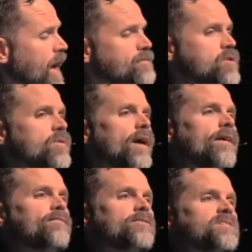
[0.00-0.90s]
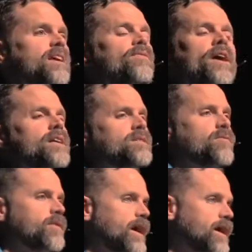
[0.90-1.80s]
Have you ever said thanks
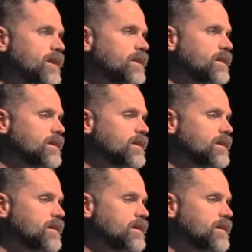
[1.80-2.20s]
for that?